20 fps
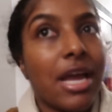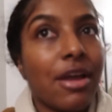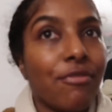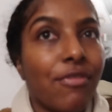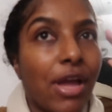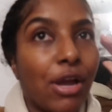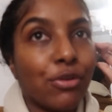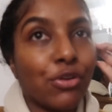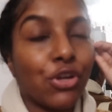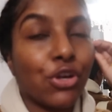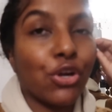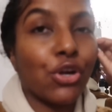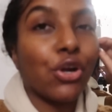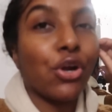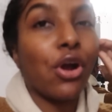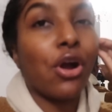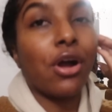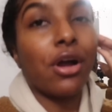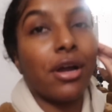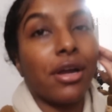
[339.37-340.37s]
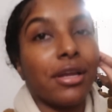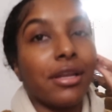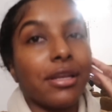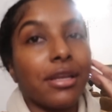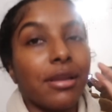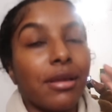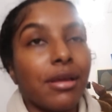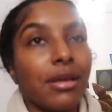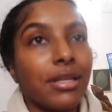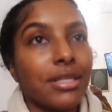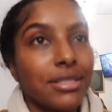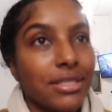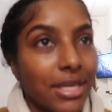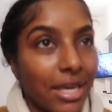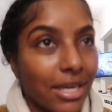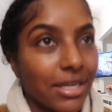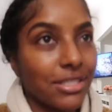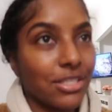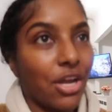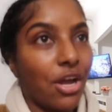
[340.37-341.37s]
I found her on
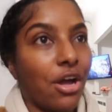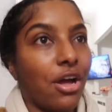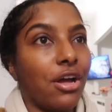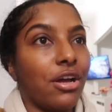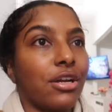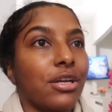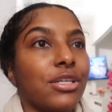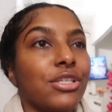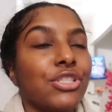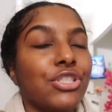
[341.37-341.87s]
TikTok.